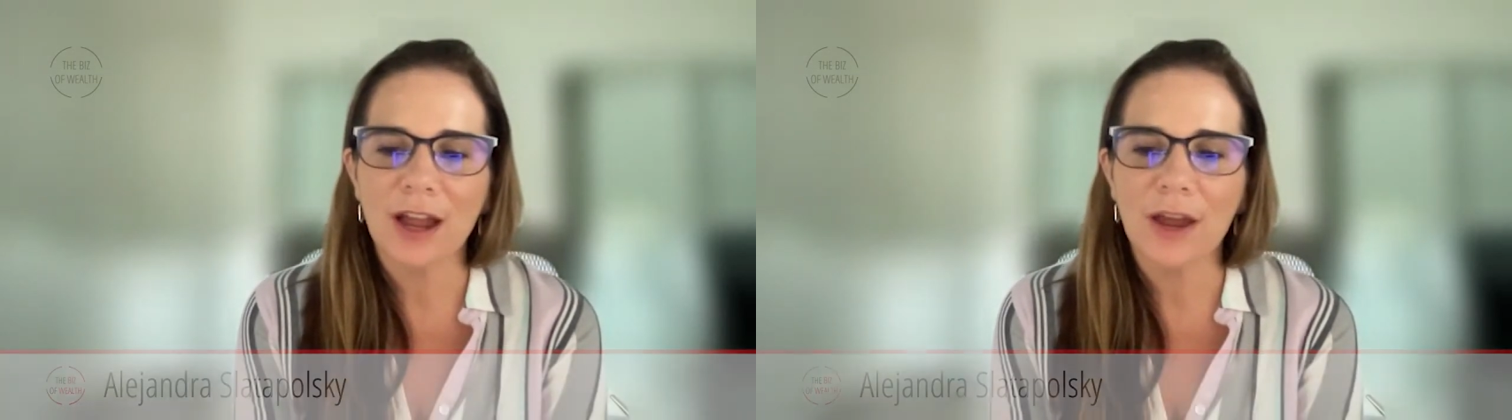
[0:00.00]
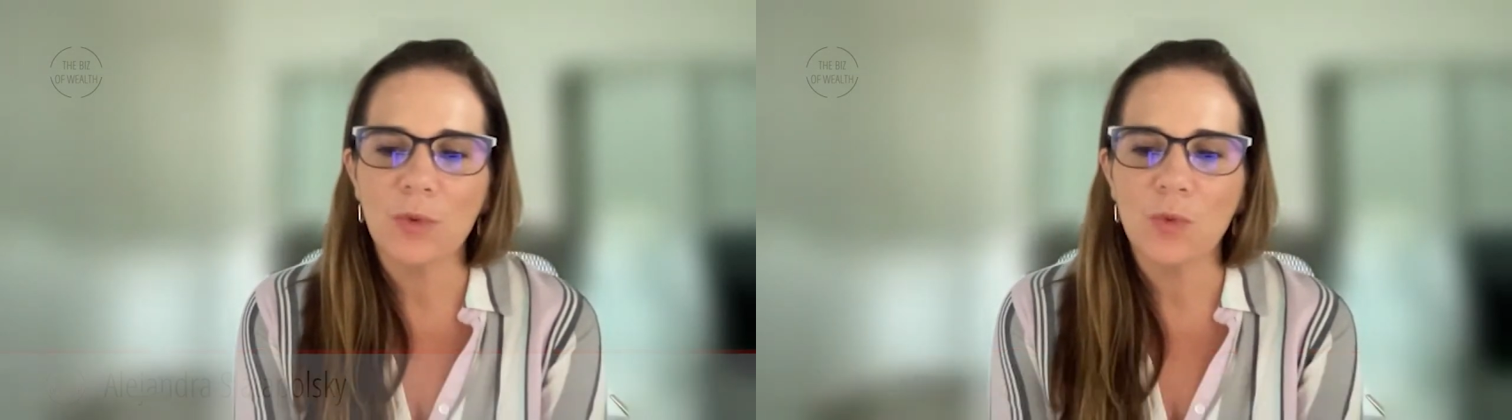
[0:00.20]

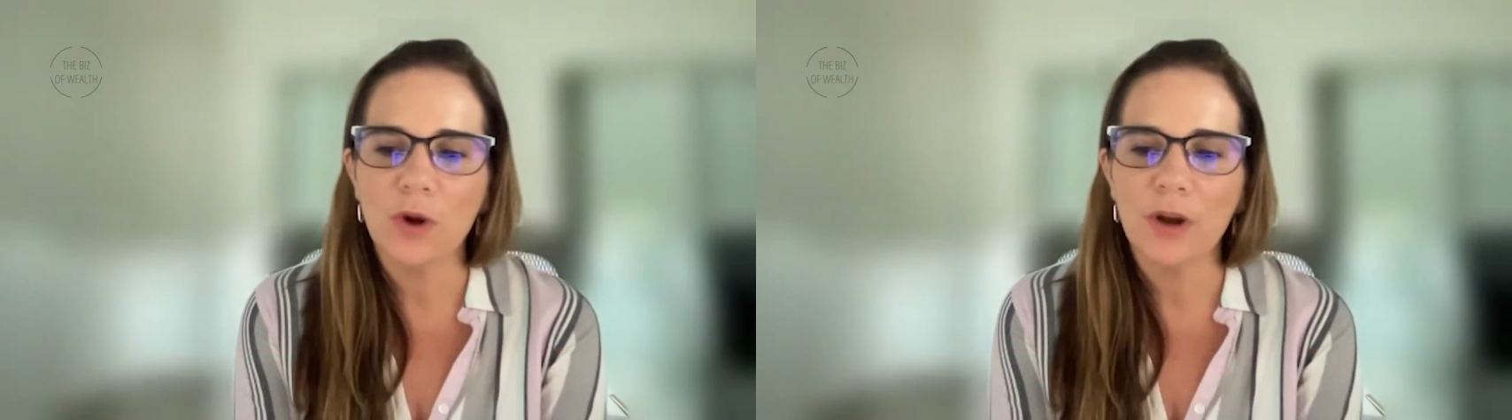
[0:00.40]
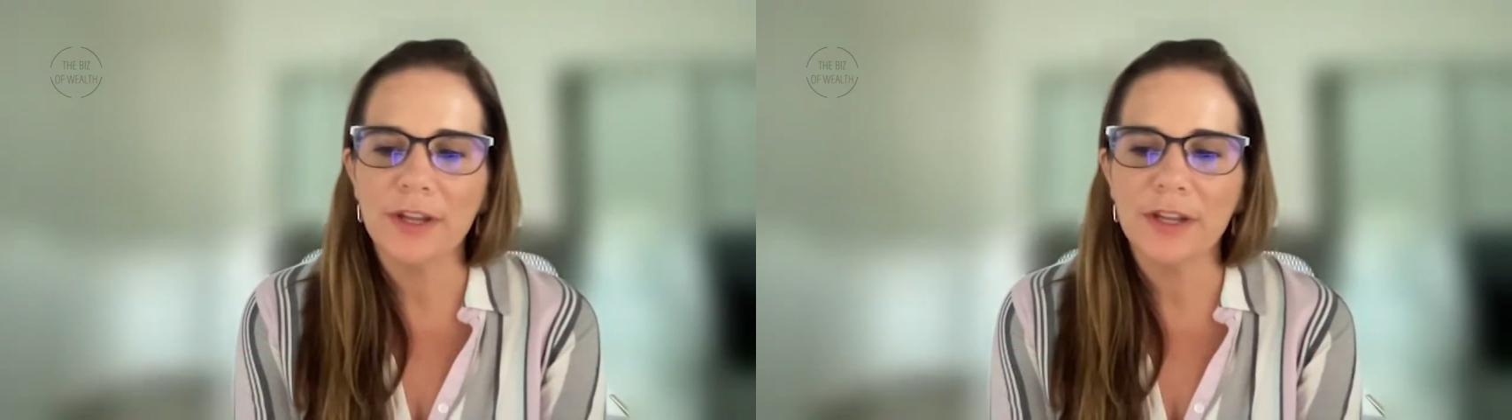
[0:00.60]
I
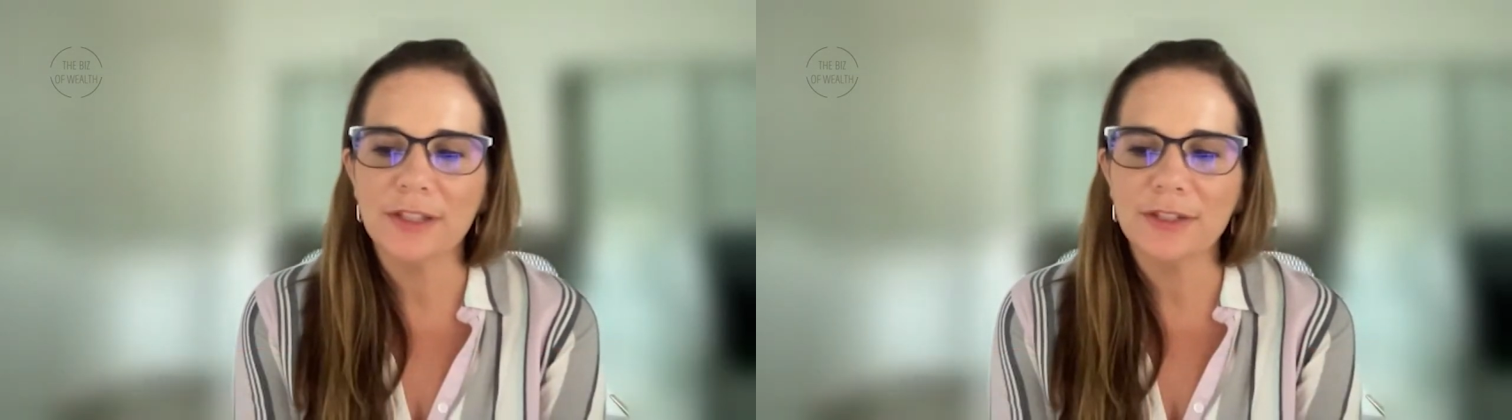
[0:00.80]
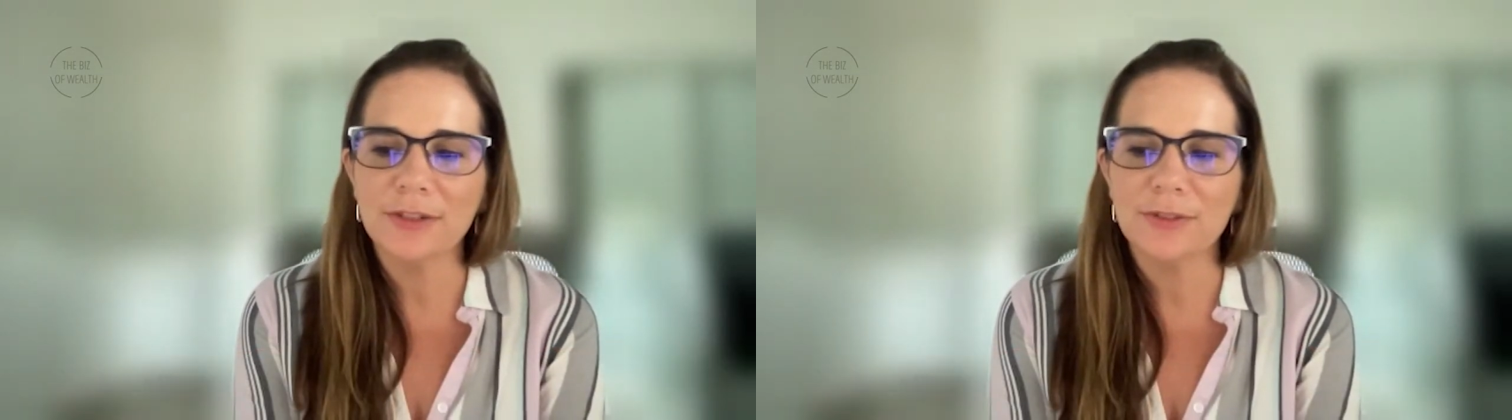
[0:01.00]

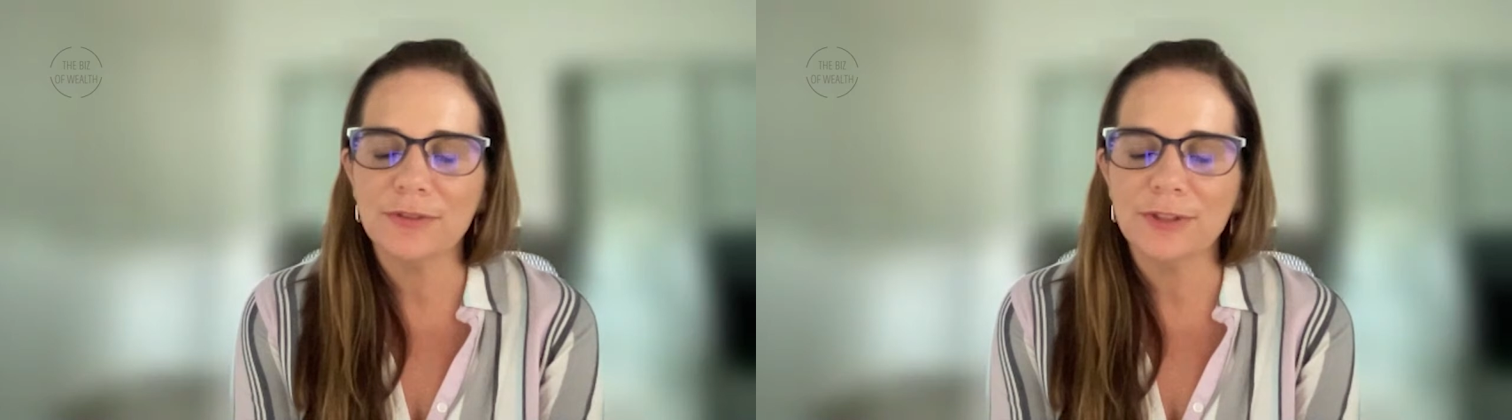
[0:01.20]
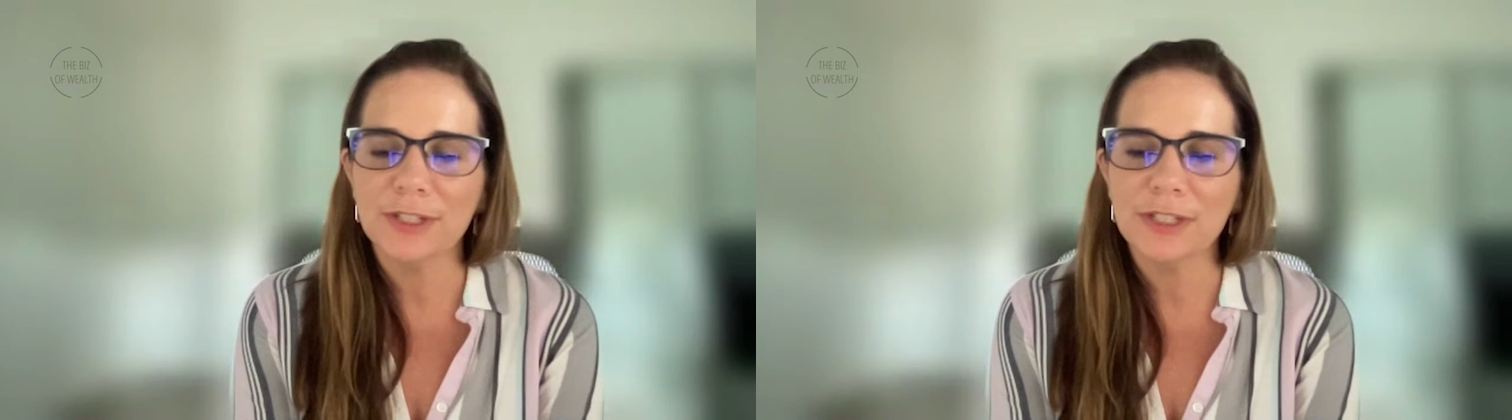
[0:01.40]
wanted to
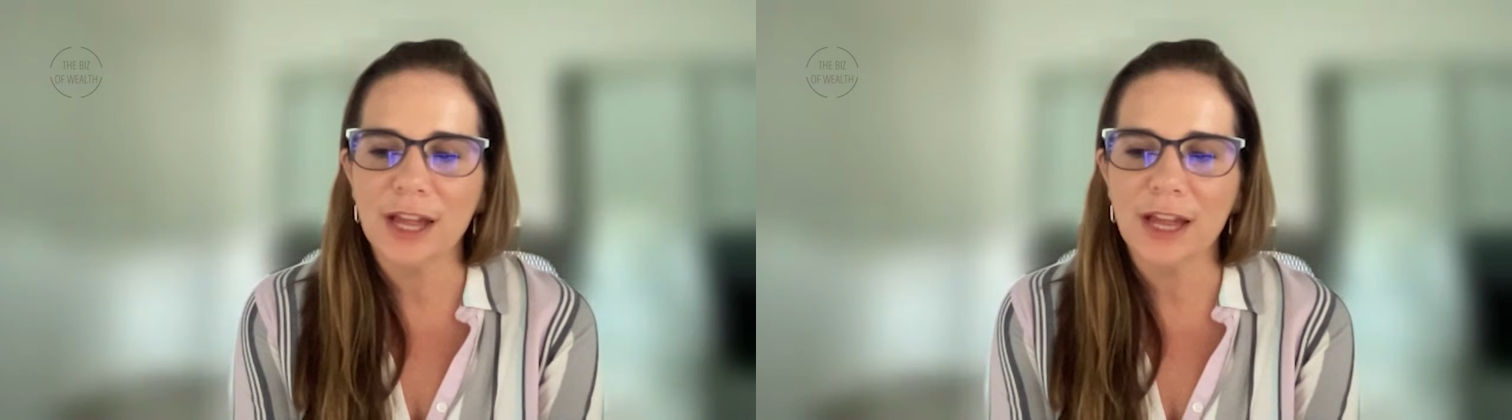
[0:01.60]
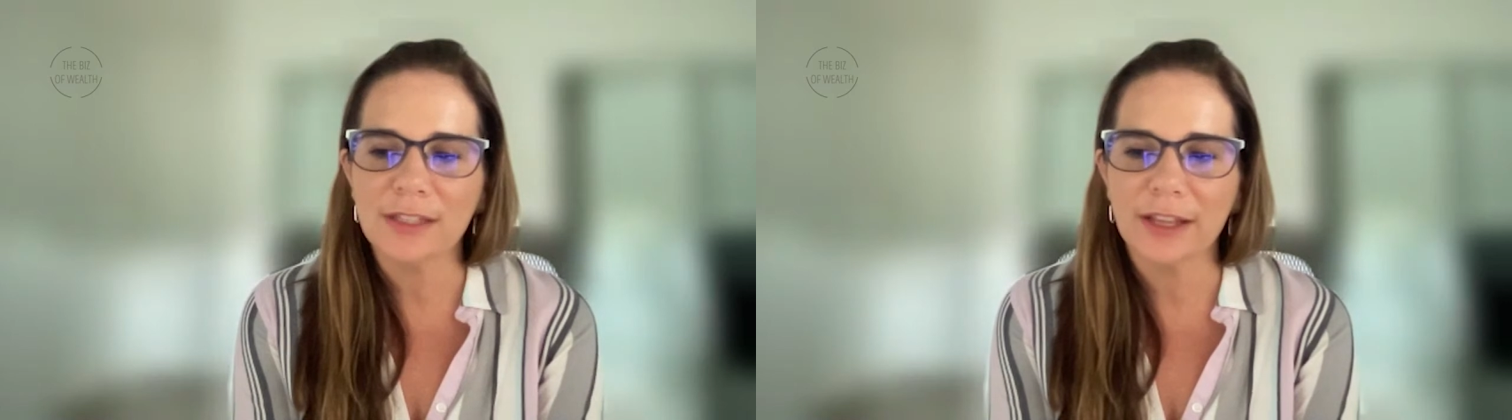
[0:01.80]
first
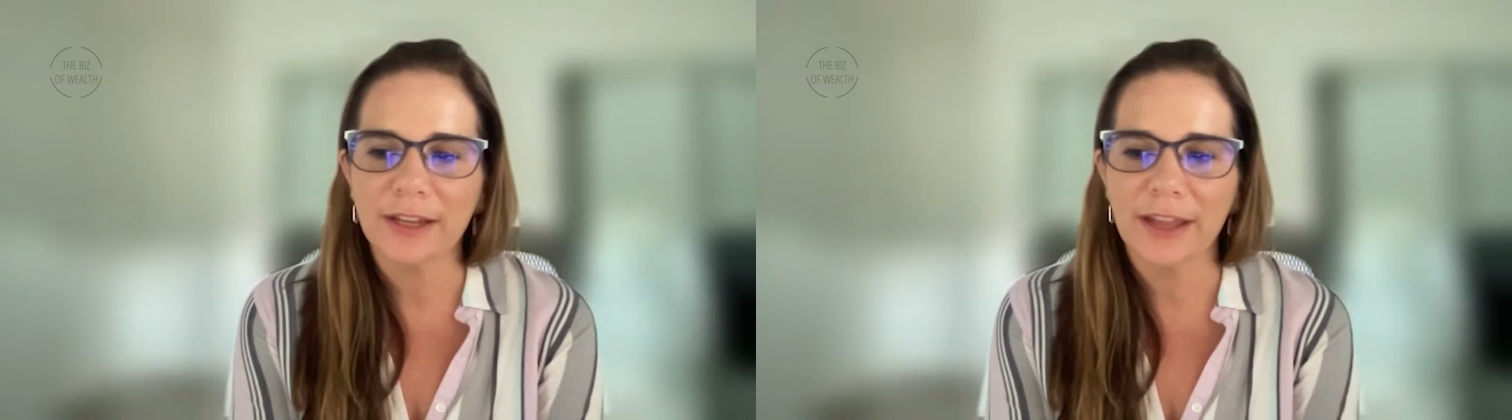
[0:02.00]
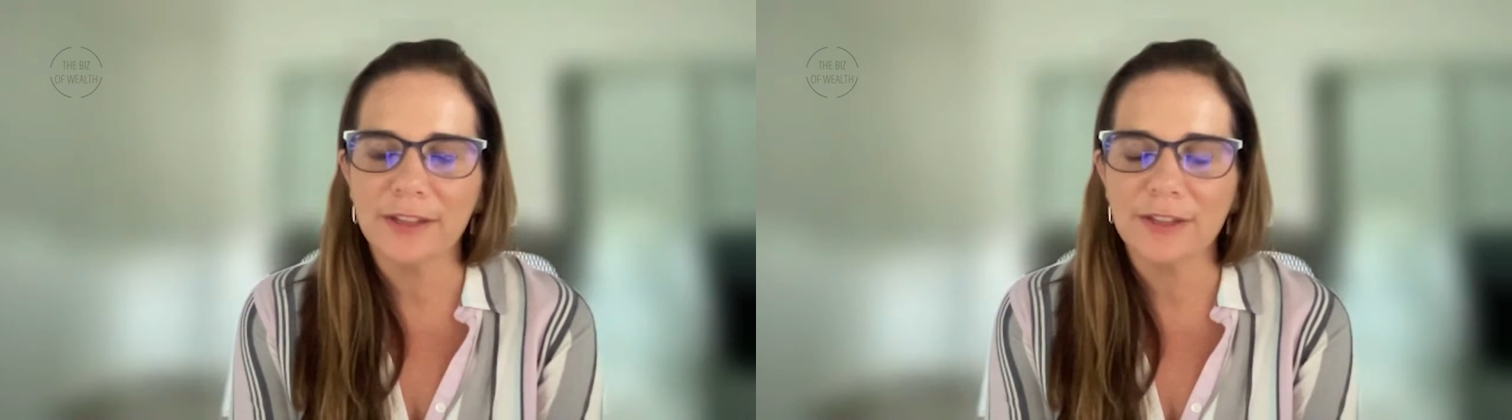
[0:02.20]
ask, I'd
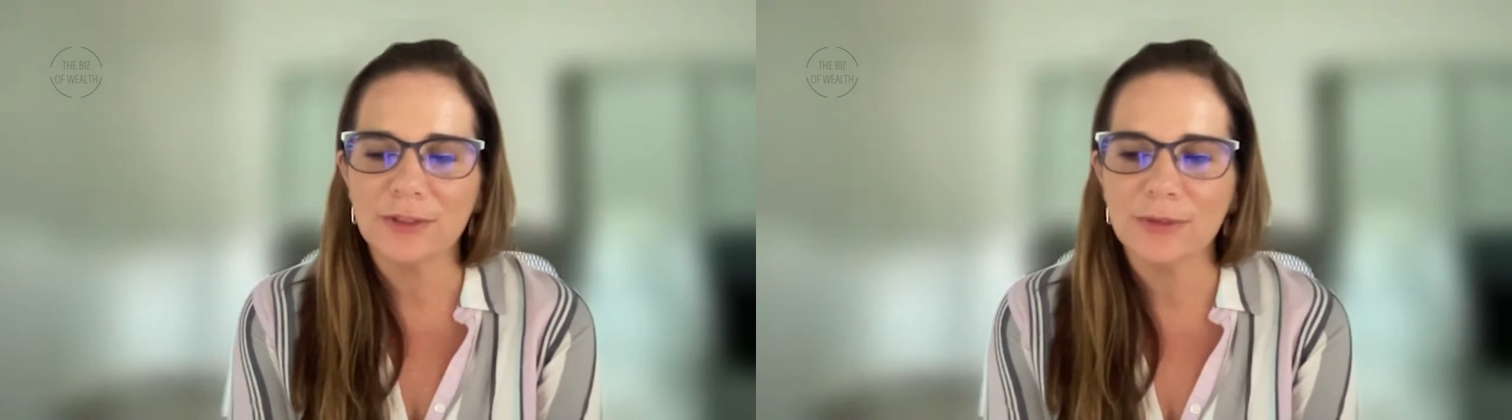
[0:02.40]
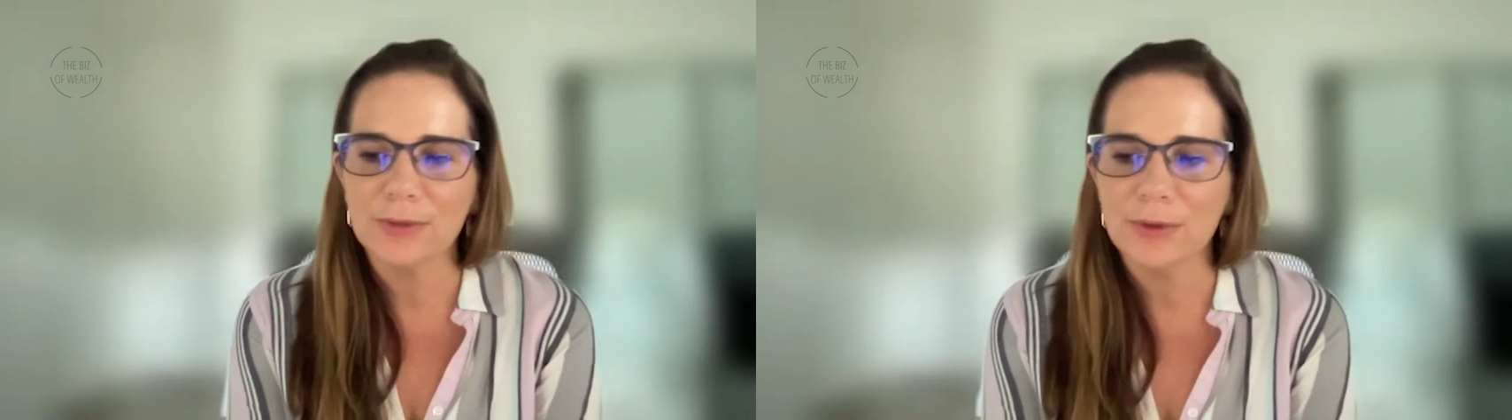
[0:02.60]
like
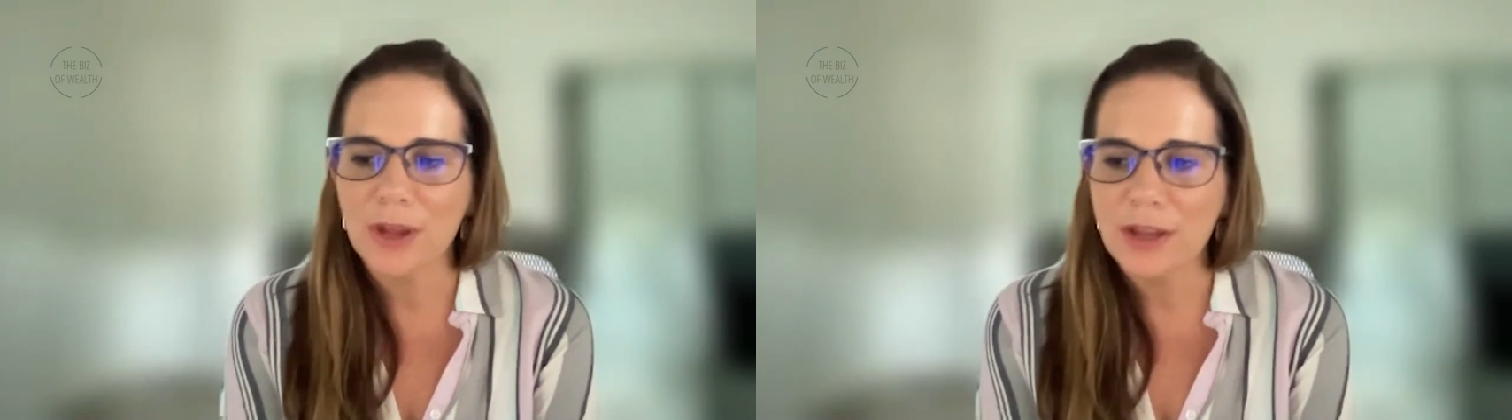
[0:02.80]
to